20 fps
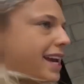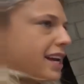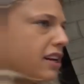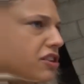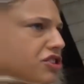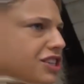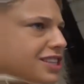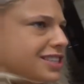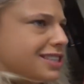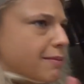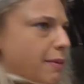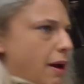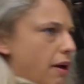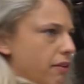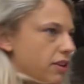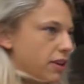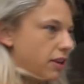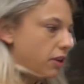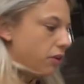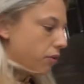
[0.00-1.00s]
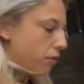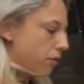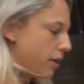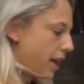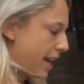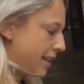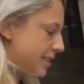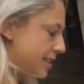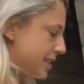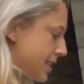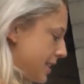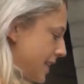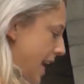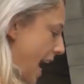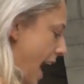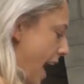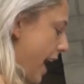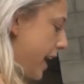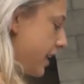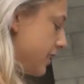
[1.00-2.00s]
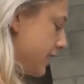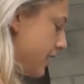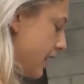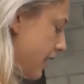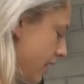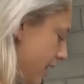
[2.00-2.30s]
anxious about you and sat,